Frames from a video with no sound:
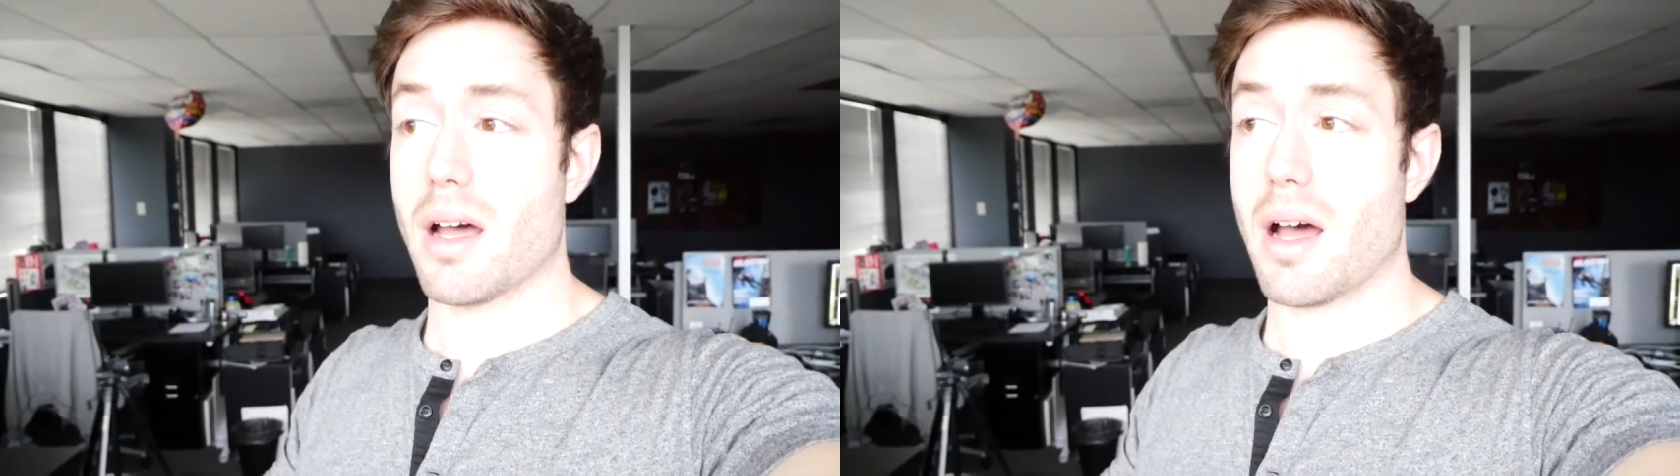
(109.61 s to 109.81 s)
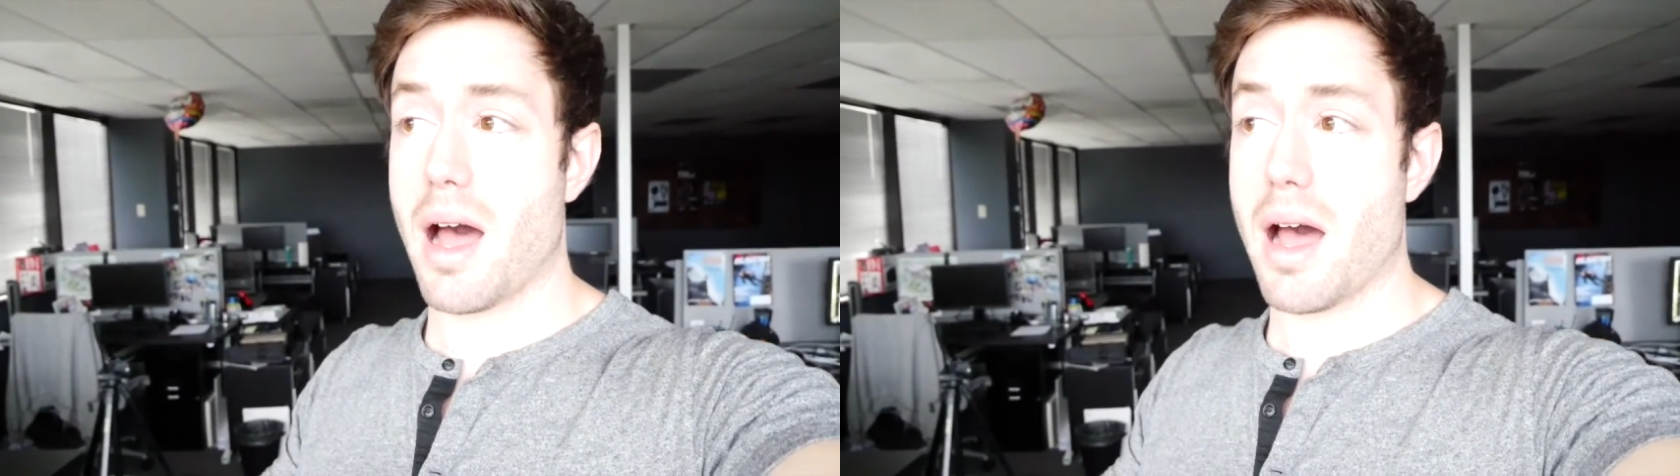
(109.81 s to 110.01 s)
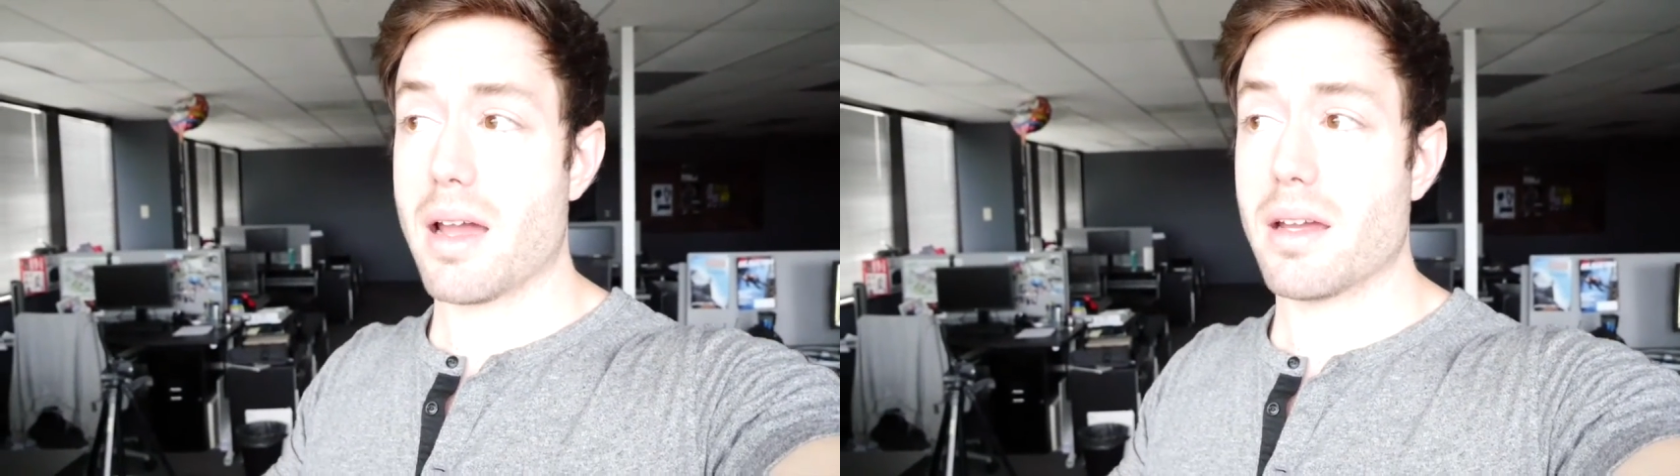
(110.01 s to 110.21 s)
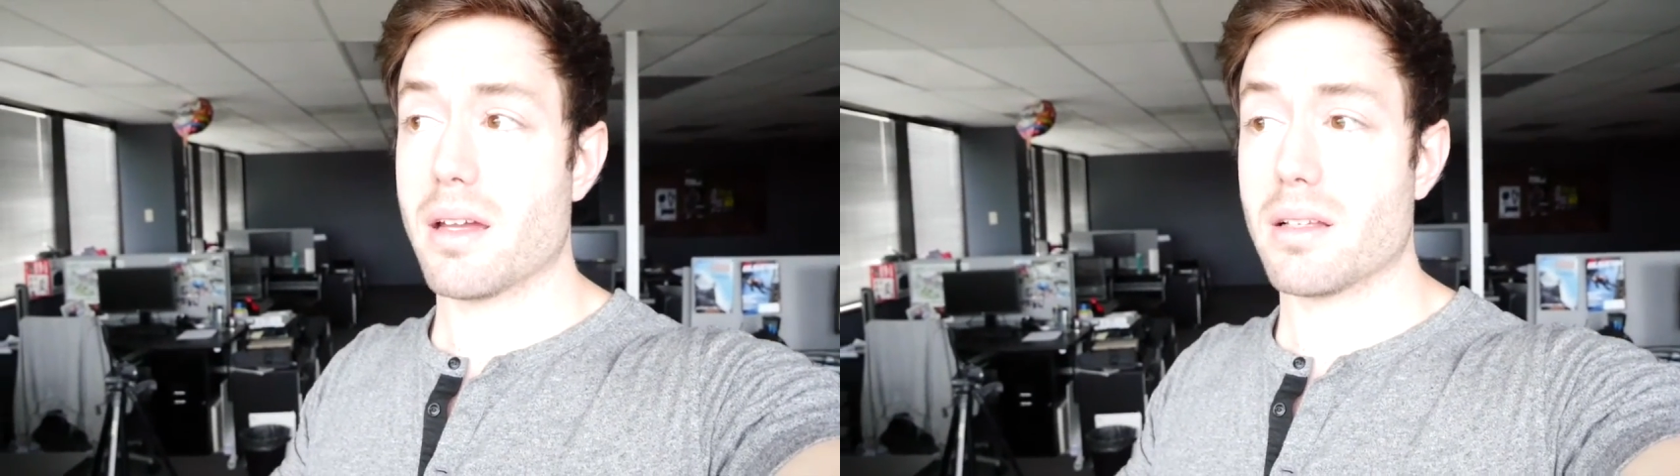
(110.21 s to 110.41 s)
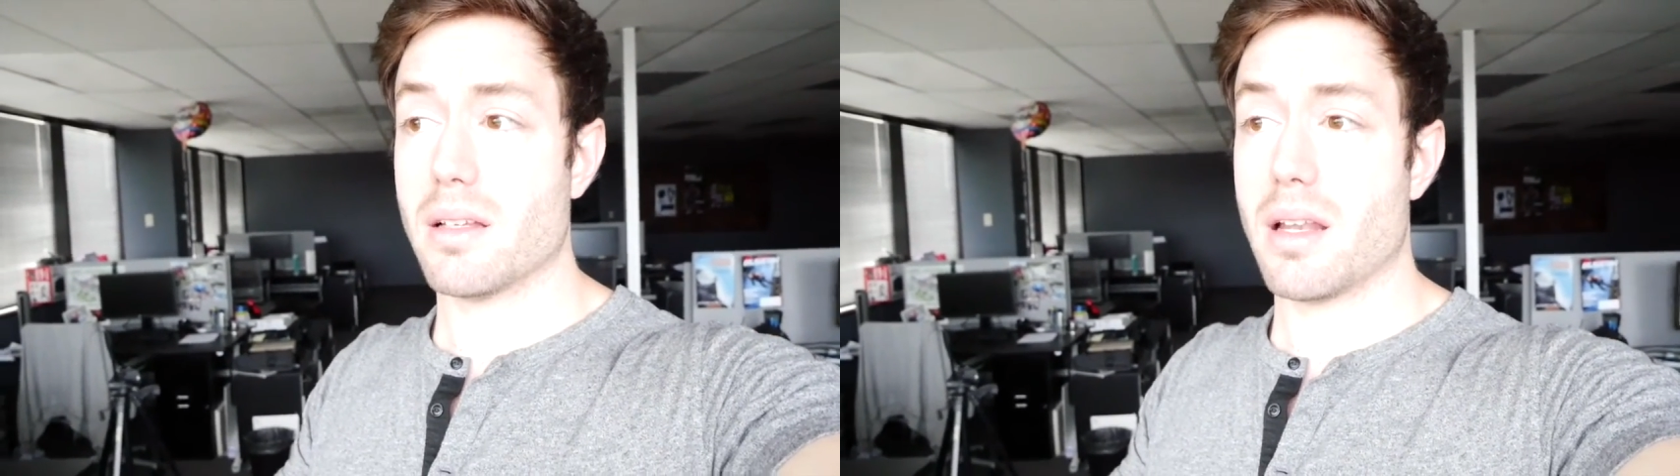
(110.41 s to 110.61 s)
I
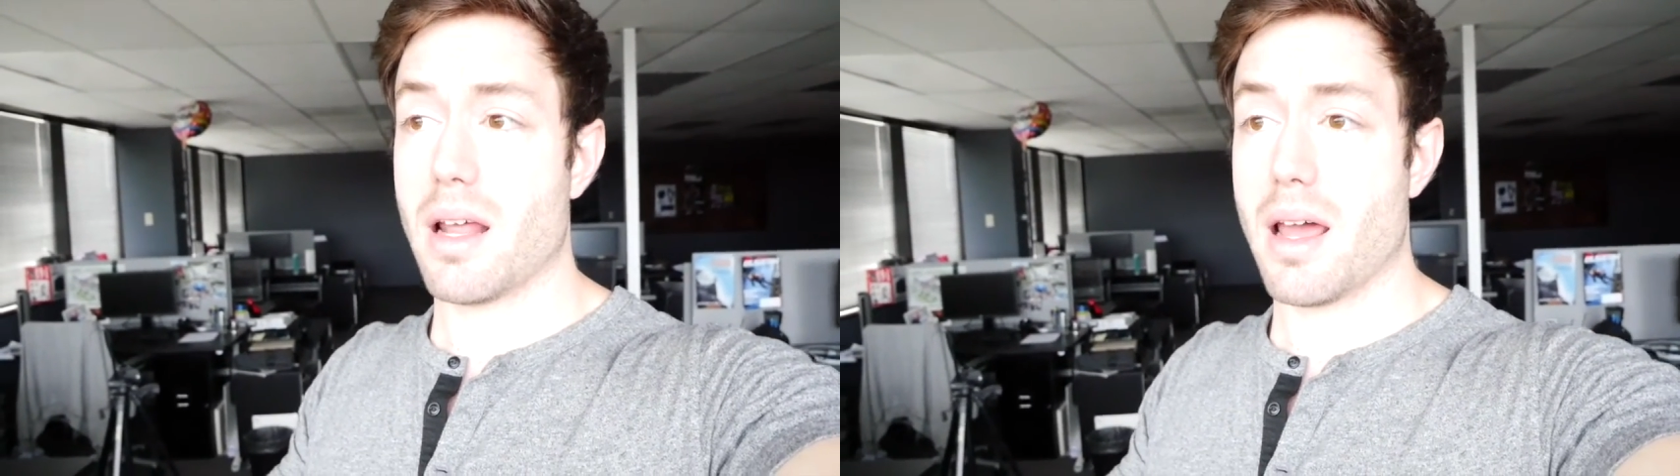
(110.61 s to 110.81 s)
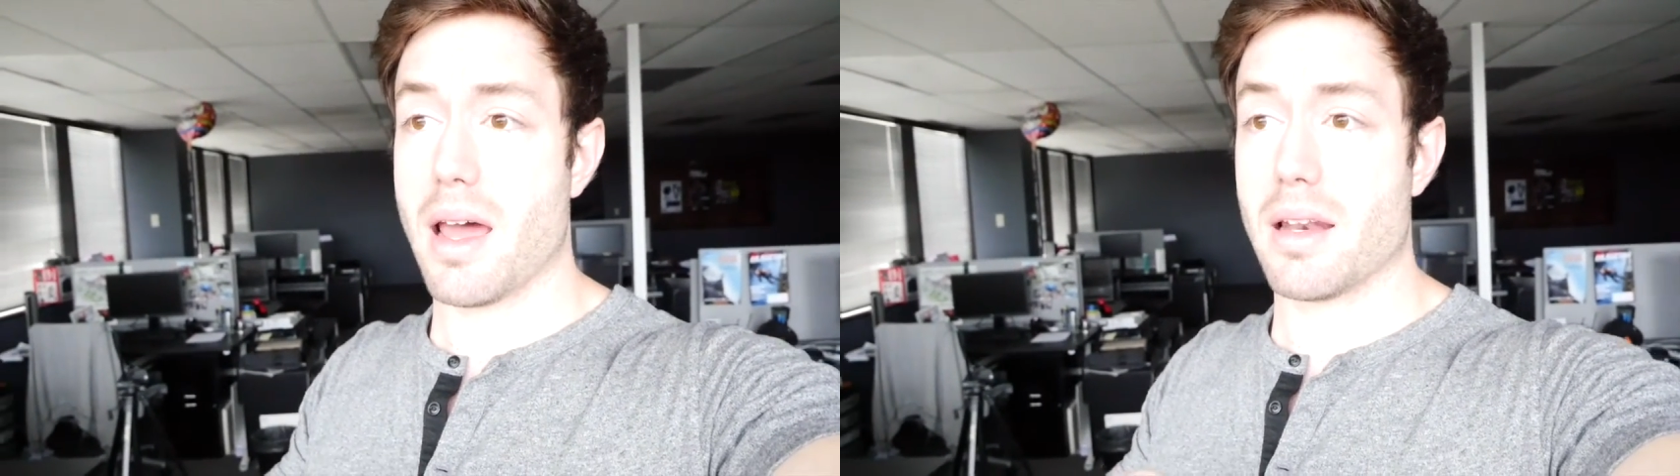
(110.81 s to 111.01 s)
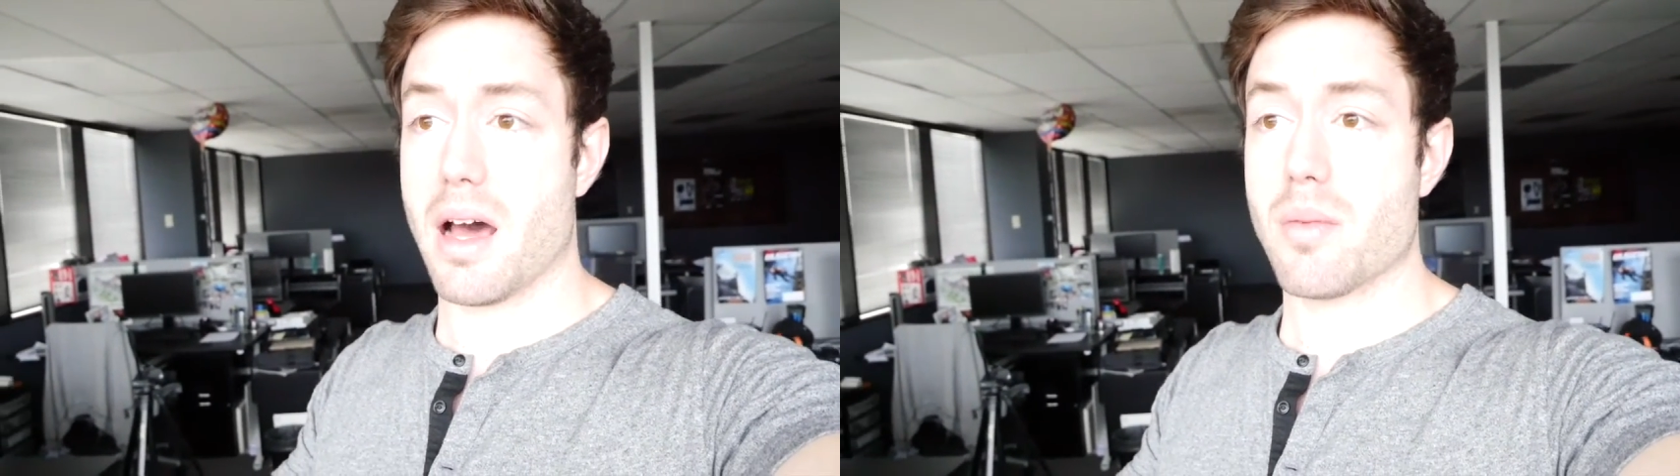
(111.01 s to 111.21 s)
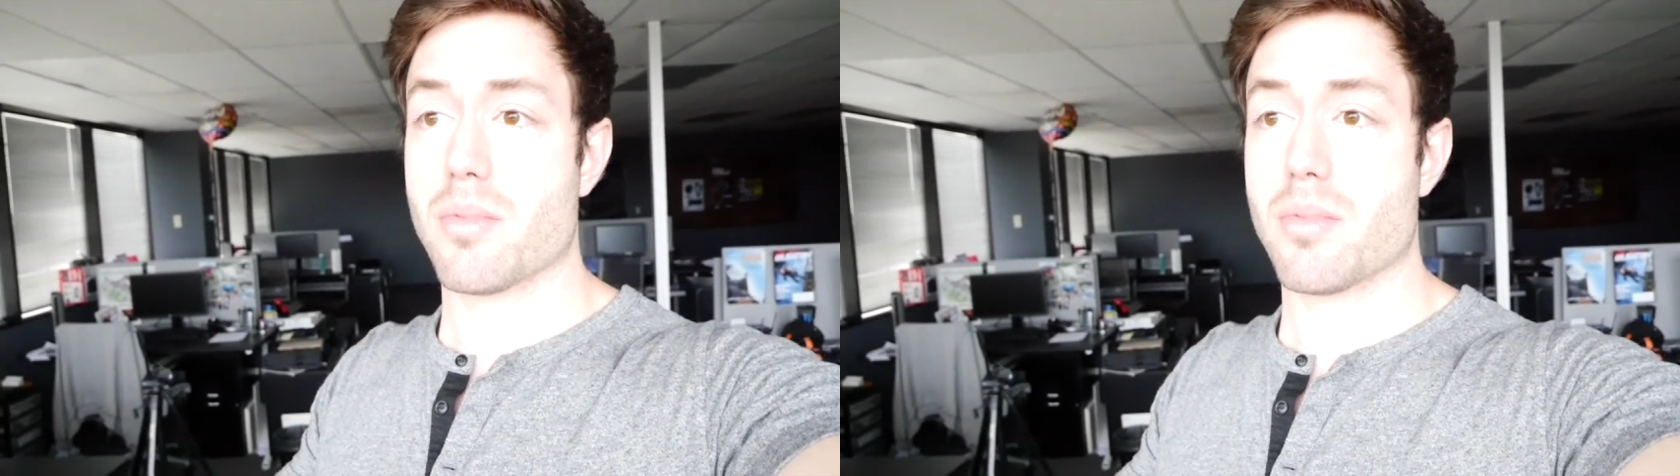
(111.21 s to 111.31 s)
had not